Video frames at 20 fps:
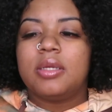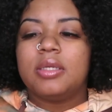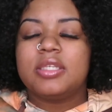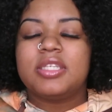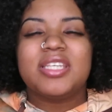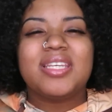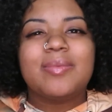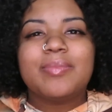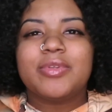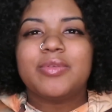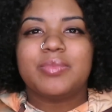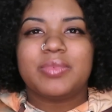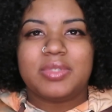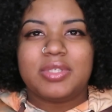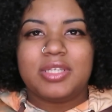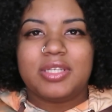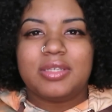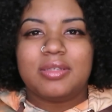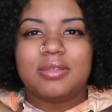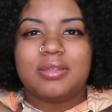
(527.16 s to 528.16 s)
symptoms
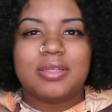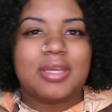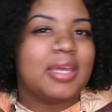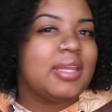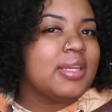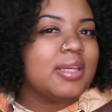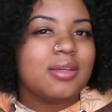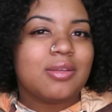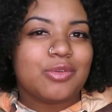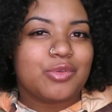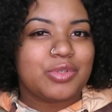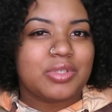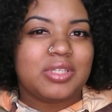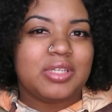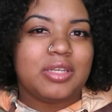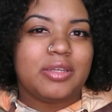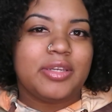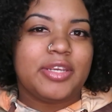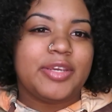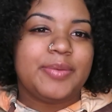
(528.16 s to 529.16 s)
then? I didn't
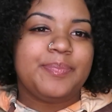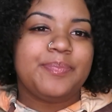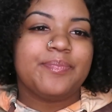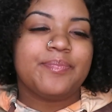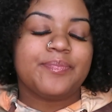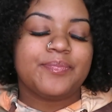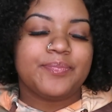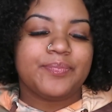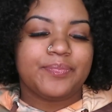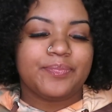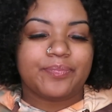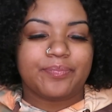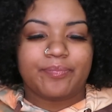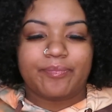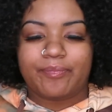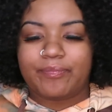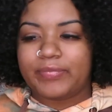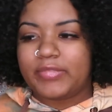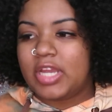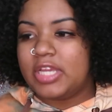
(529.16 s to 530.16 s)
understand that.
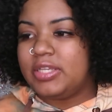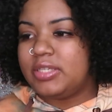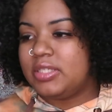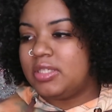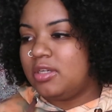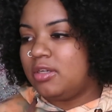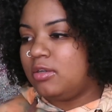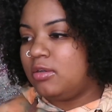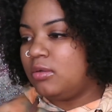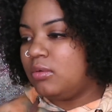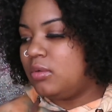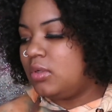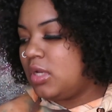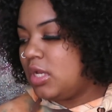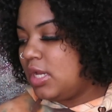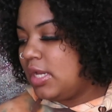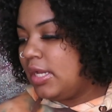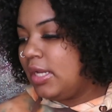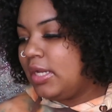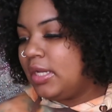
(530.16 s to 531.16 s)
And so
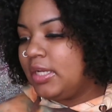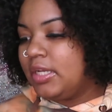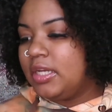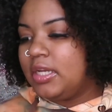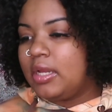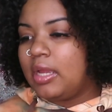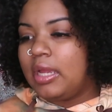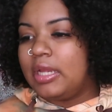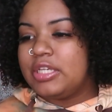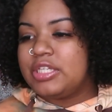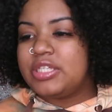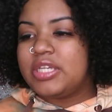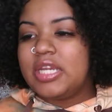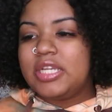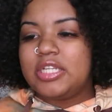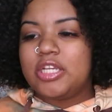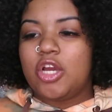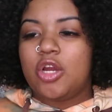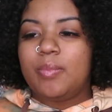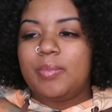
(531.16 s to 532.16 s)

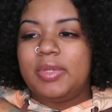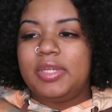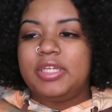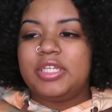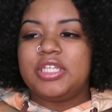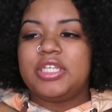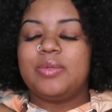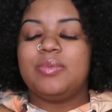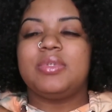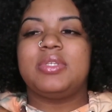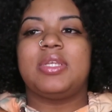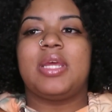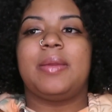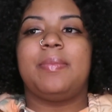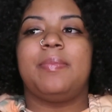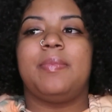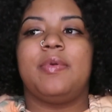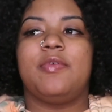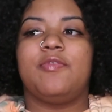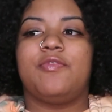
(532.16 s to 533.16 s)
she told me, she was
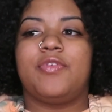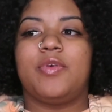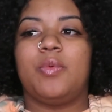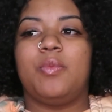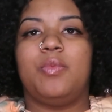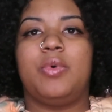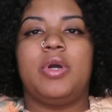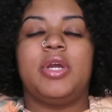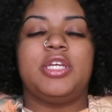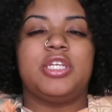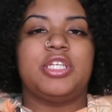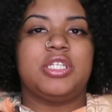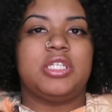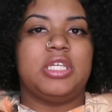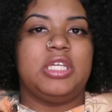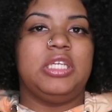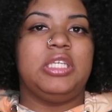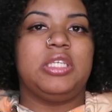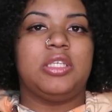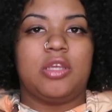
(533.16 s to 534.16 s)
like, from what
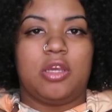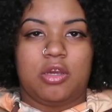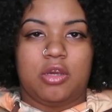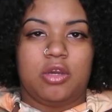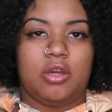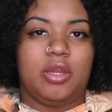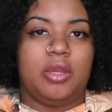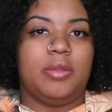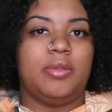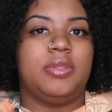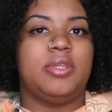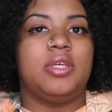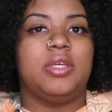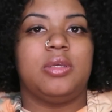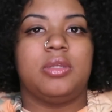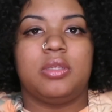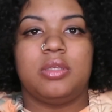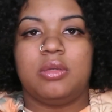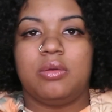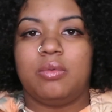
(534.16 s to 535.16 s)
she saw and
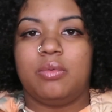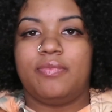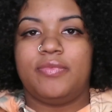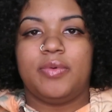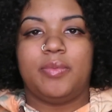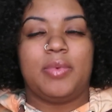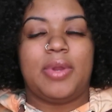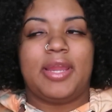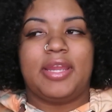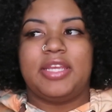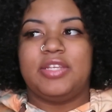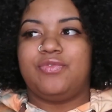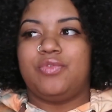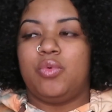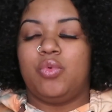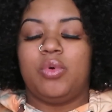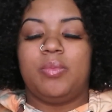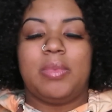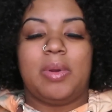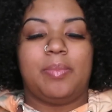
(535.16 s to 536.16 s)
from
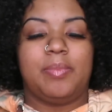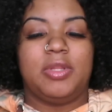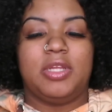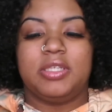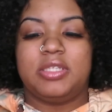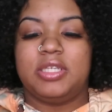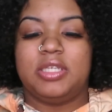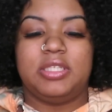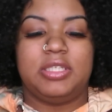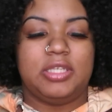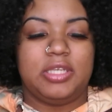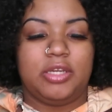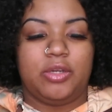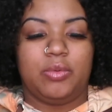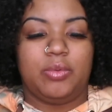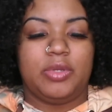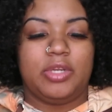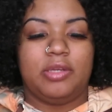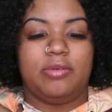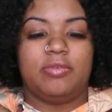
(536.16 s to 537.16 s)
what my blood test said
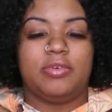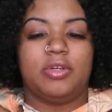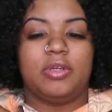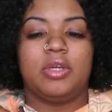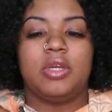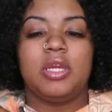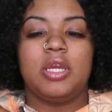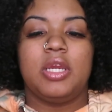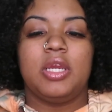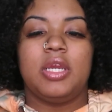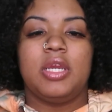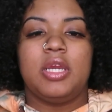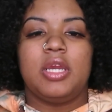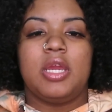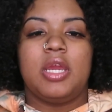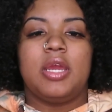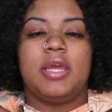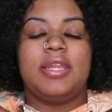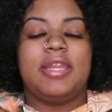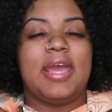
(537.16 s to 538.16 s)
or whatever,
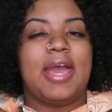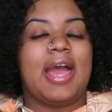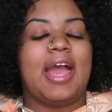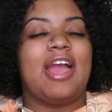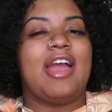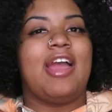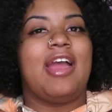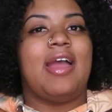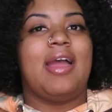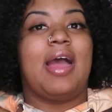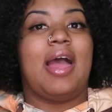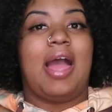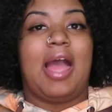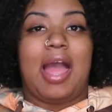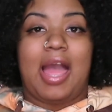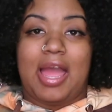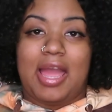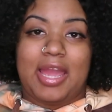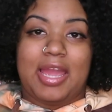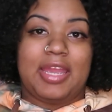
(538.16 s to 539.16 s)
that
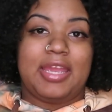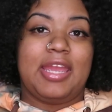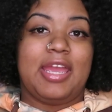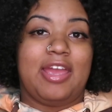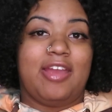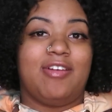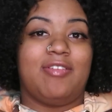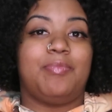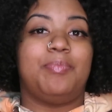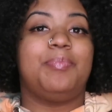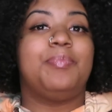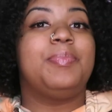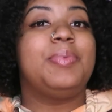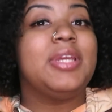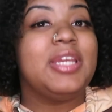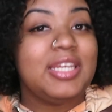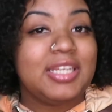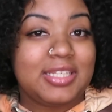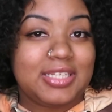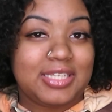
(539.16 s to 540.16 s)
I have
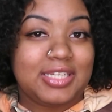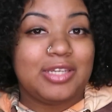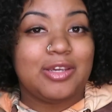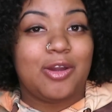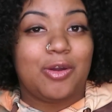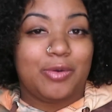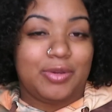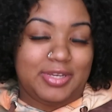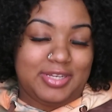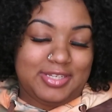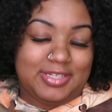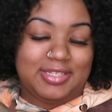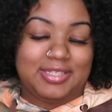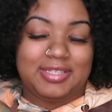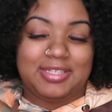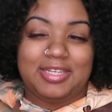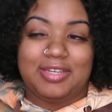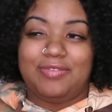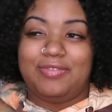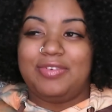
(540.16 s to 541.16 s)

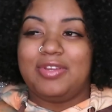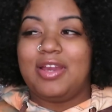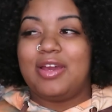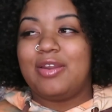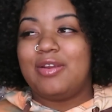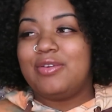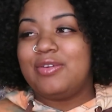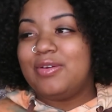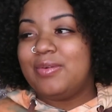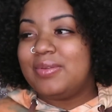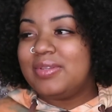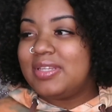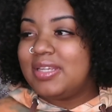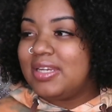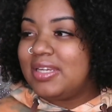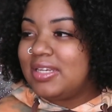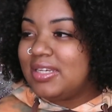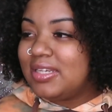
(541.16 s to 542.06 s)
PCOS. If y'all don't know what that